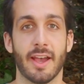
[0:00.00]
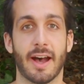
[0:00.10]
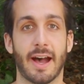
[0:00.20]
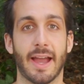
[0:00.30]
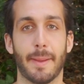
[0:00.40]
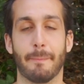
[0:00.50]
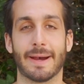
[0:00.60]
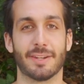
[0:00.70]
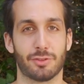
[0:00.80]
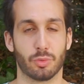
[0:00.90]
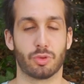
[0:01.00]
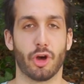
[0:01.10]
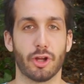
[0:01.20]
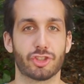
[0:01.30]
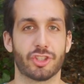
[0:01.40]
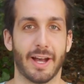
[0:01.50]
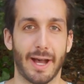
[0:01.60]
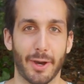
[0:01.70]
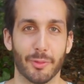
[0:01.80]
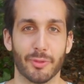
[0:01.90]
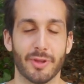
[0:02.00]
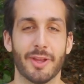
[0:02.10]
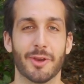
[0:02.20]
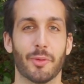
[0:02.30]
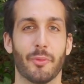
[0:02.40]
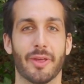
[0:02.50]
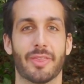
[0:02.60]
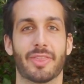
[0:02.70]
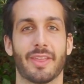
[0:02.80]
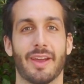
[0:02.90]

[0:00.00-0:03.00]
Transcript: I managed to touch down with